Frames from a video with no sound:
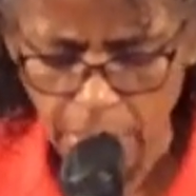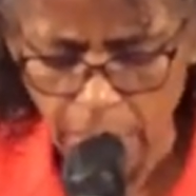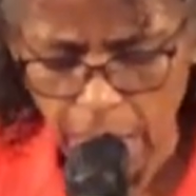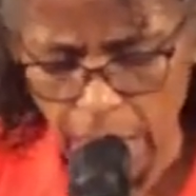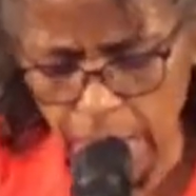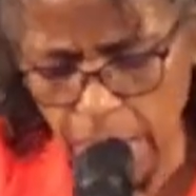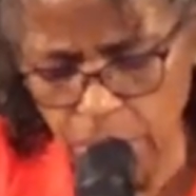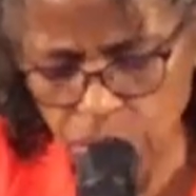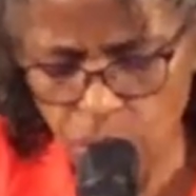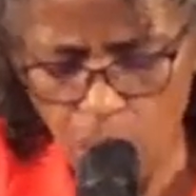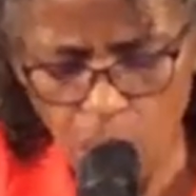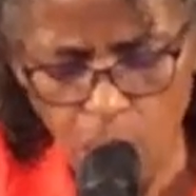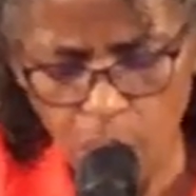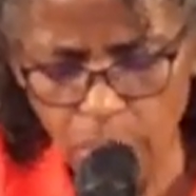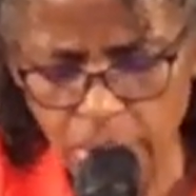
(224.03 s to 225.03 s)
And let your
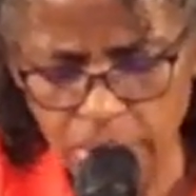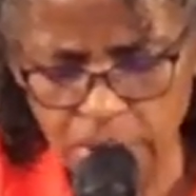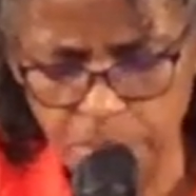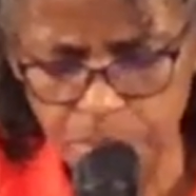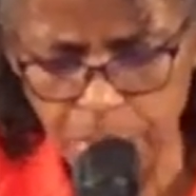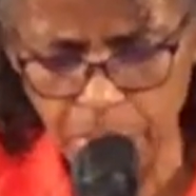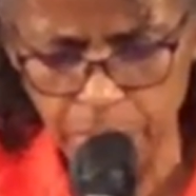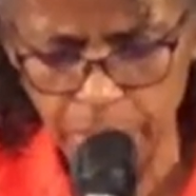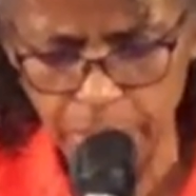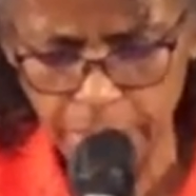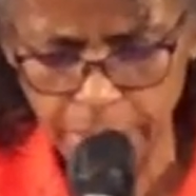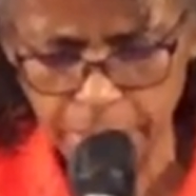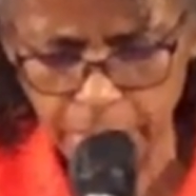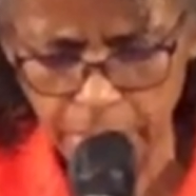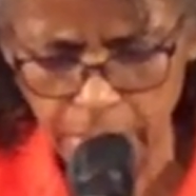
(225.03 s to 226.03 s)
Holy
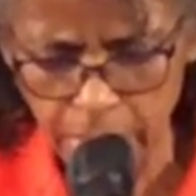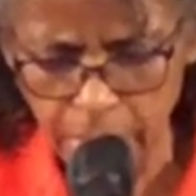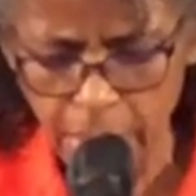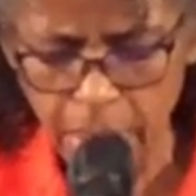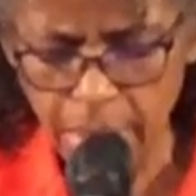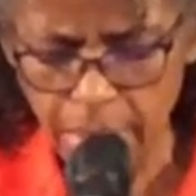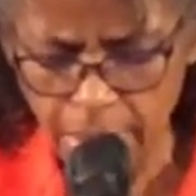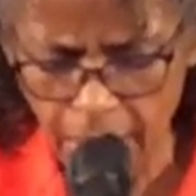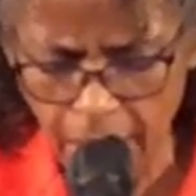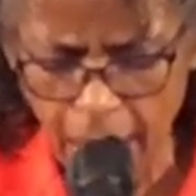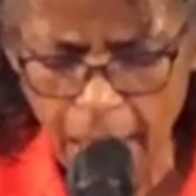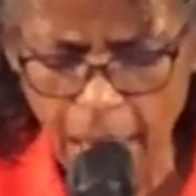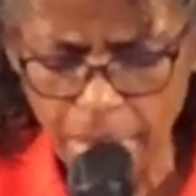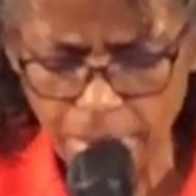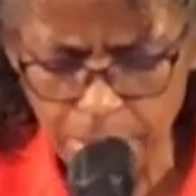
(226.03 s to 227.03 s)
Spirit
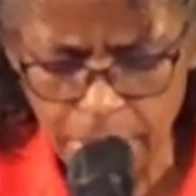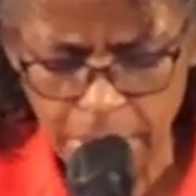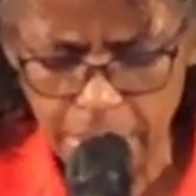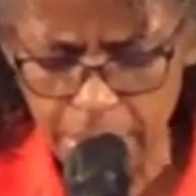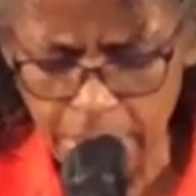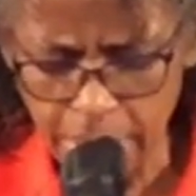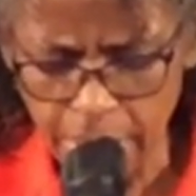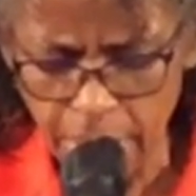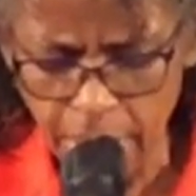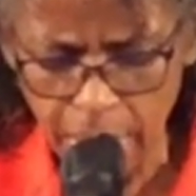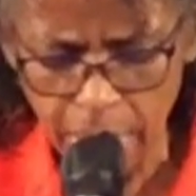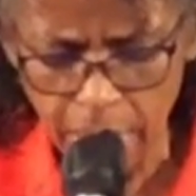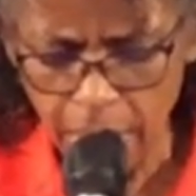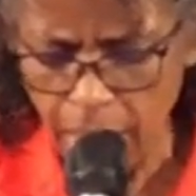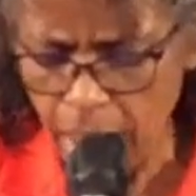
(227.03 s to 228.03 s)
guide me
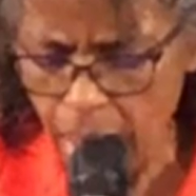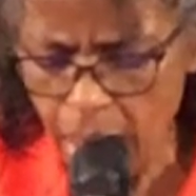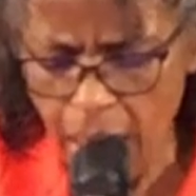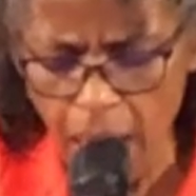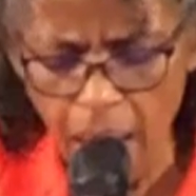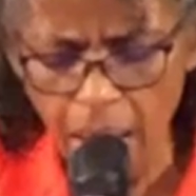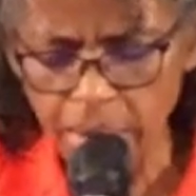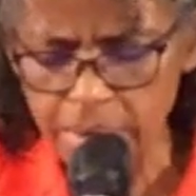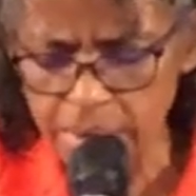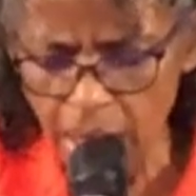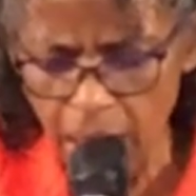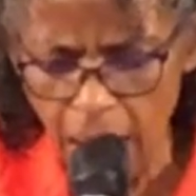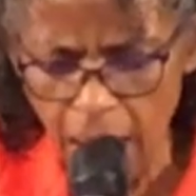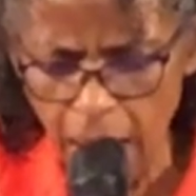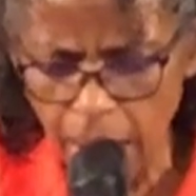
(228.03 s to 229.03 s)
as
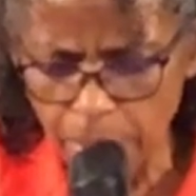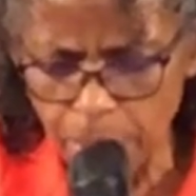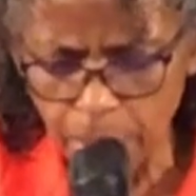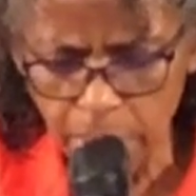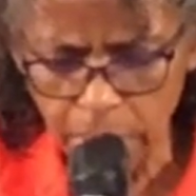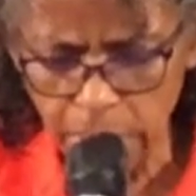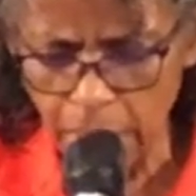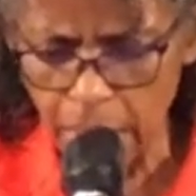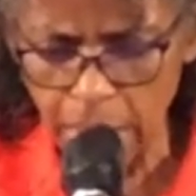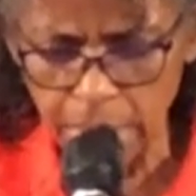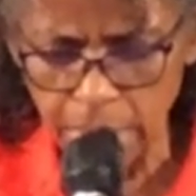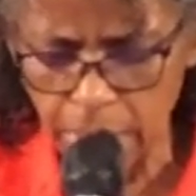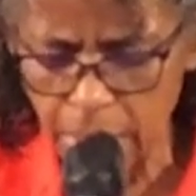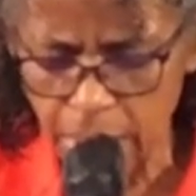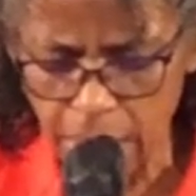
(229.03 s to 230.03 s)
I proclaim
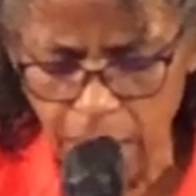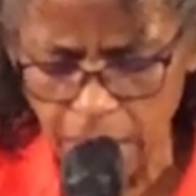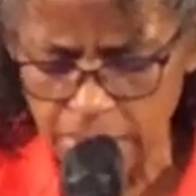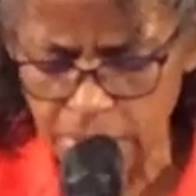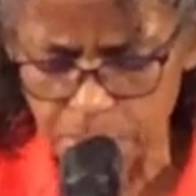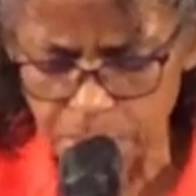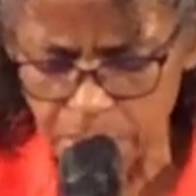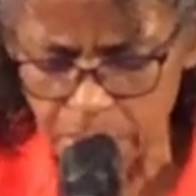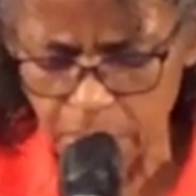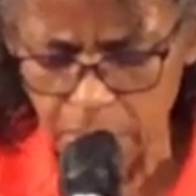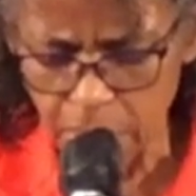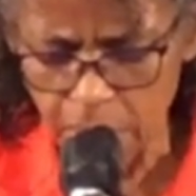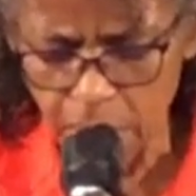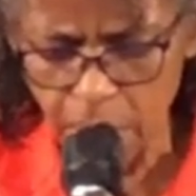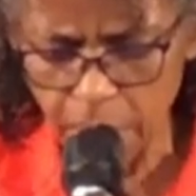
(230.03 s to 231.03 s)
the gospel
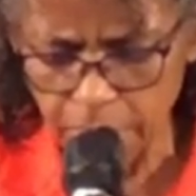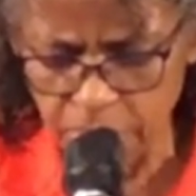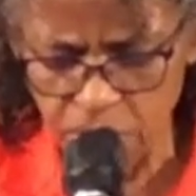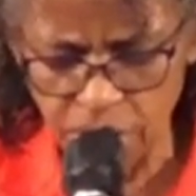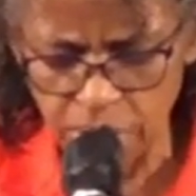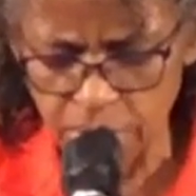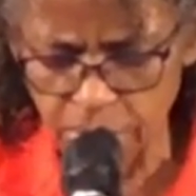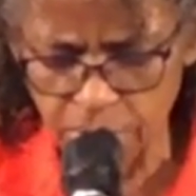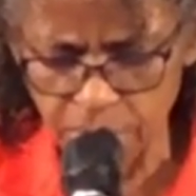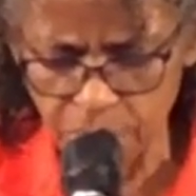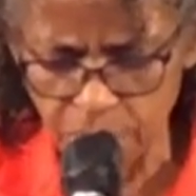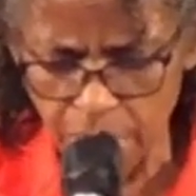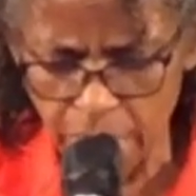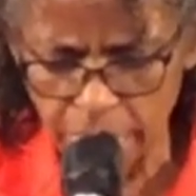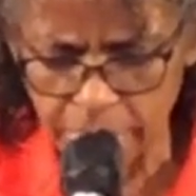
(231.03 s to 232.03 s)
of Jesus
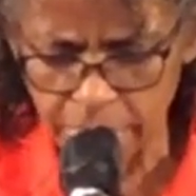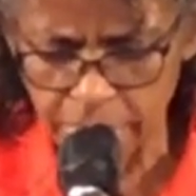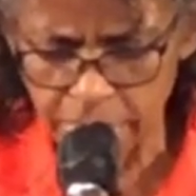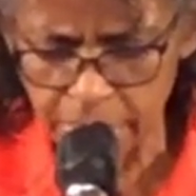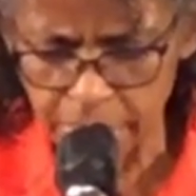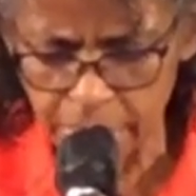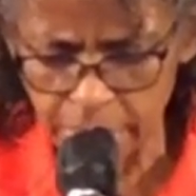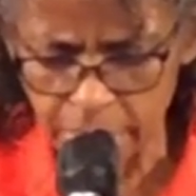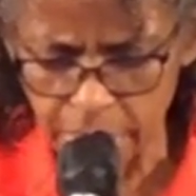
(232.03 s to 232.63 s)
Christ.